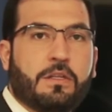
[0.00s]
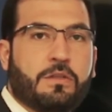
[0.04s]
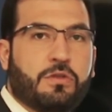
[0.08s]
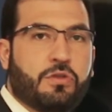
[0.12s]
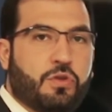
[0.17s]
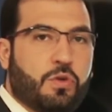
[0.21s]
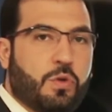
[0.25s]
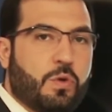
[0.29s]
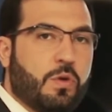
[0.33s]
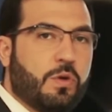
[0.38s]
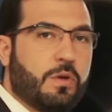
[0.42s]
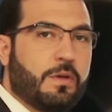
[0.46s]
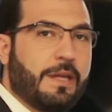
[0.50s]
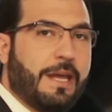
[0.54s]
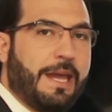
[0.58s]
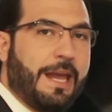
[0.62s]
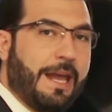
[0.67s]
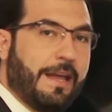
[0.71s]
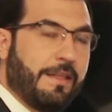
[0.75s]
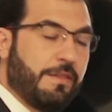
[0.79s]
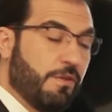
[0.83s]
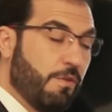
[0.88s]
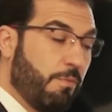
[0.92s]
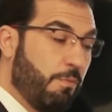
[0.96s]
tool,
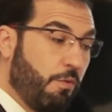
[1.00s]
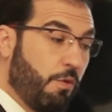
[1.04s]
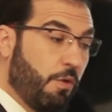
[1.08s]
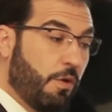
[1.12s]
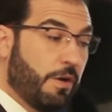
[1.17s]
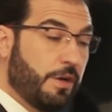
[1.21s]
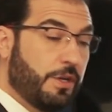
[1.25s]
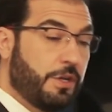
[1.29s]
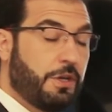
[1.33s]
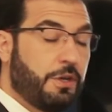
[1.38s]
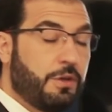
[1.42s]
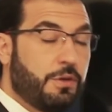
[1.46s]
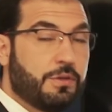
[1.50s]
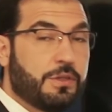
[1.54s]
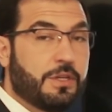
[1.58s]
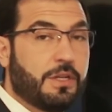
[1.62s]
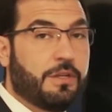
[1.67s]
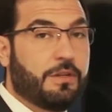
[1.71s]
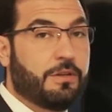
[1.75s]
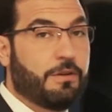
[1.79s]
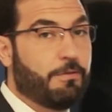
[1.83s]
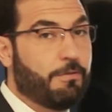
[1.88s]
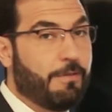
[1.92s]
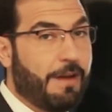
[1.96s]
and the more you use
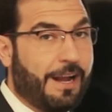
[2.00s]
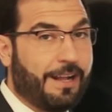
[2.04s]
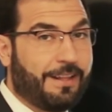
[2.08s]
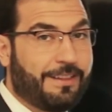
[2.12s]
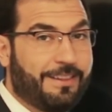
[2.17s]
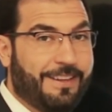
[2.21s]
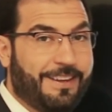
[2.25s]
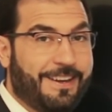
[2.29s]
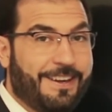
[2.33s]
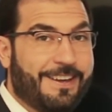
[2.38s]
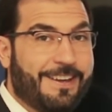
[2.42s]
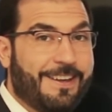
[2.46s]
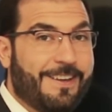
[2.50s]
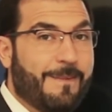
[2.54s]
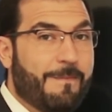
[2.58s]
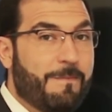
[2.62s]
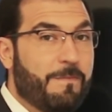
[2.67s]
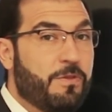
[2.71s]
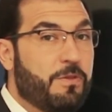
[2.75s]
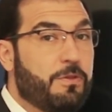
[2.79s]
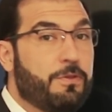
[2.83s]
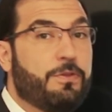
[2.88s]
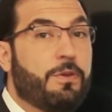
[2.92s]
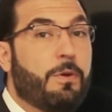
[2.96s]
it correctly,
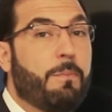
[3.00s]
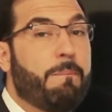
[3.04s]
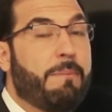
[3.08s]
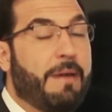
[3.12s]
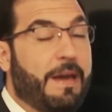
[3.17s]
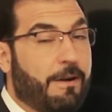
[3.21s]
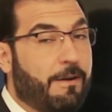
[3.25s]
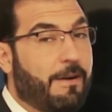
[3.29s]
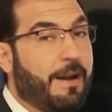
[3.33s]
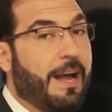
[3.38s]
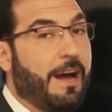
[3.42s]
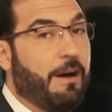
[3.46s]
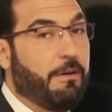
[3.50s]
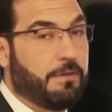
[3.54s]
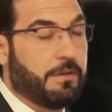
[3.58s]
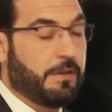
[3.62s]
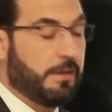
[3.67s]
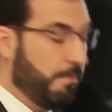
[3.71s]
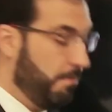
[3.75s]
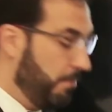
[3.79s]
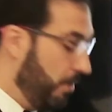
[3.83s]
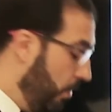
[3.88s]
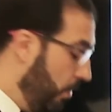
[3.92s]
the better outcome